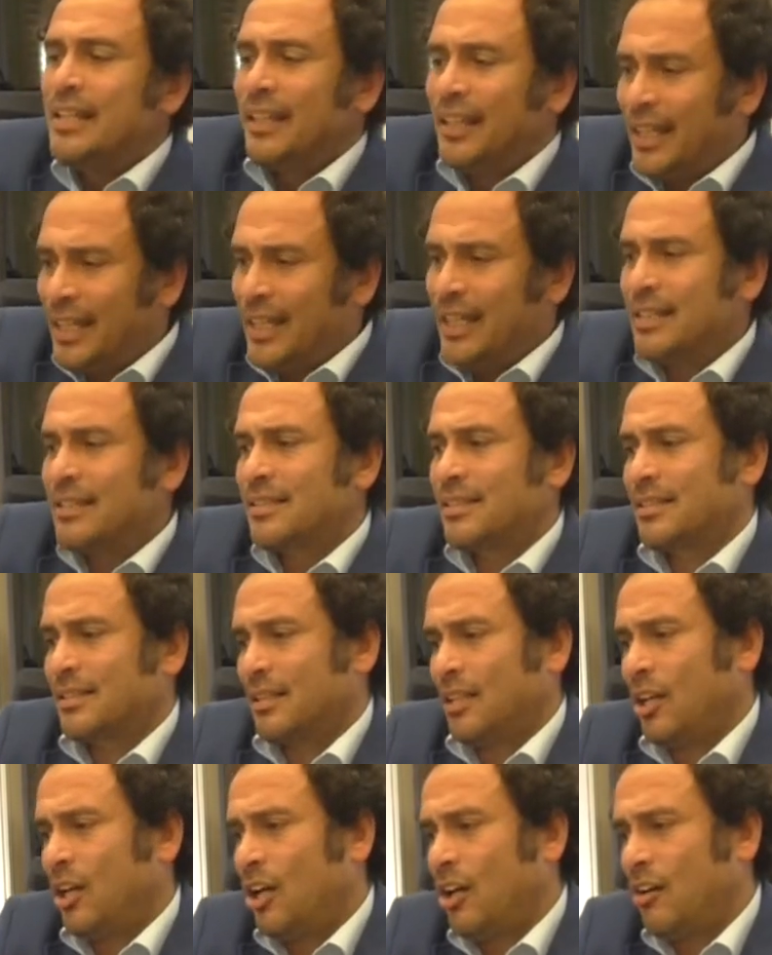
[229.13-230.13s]
is
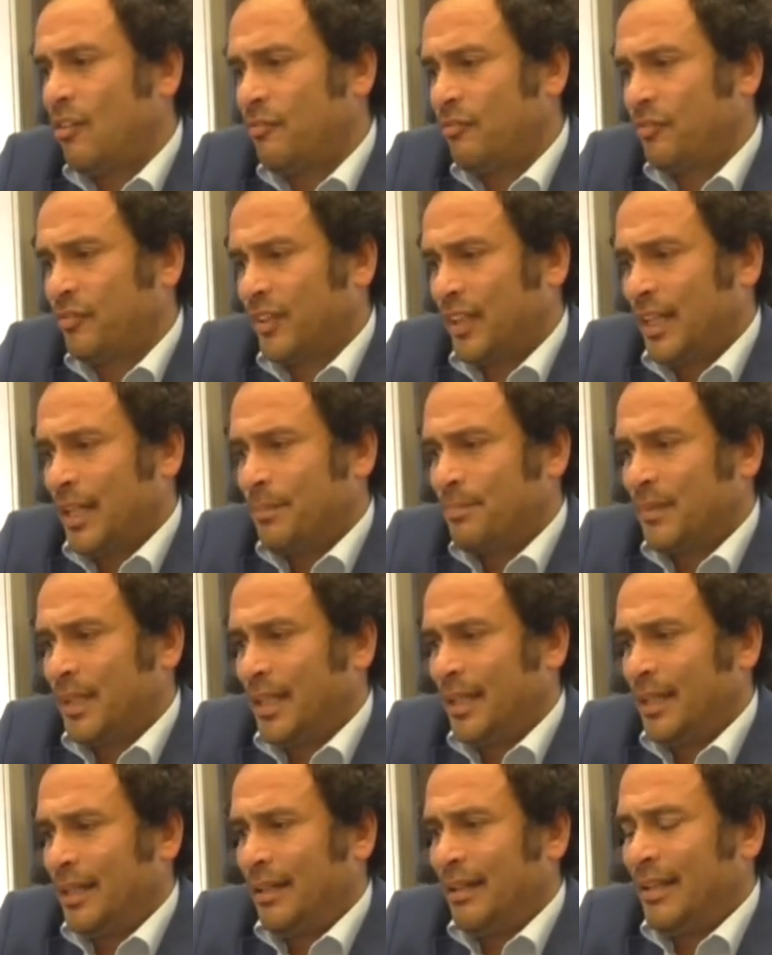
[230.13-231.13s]
of
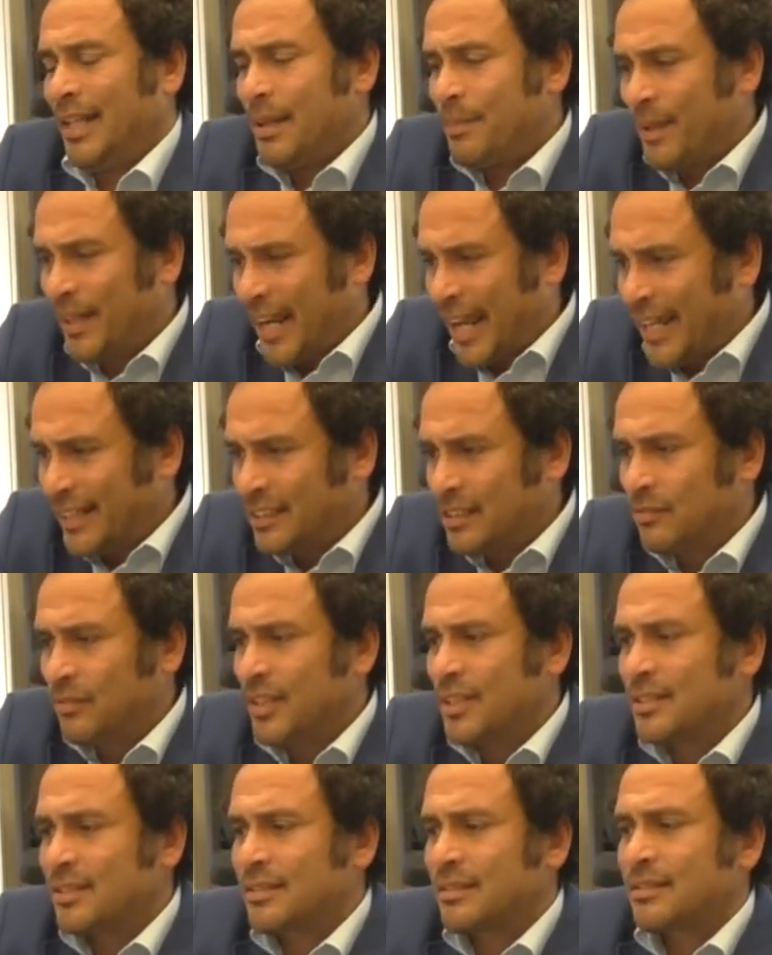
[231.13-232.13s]
labor
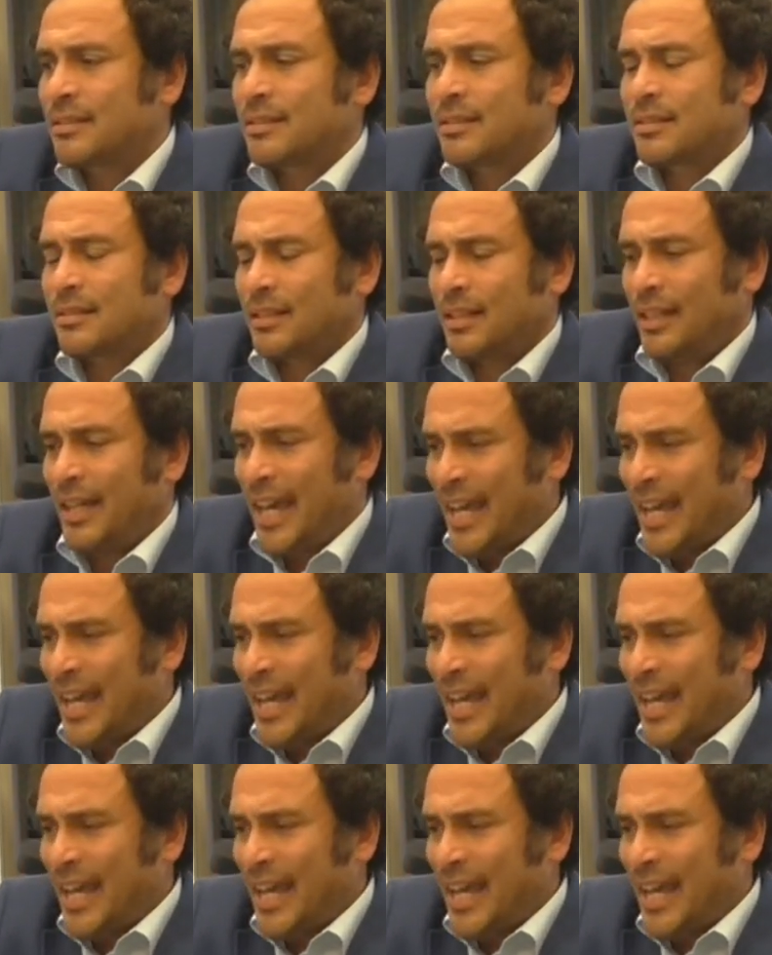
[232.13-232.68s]
activists,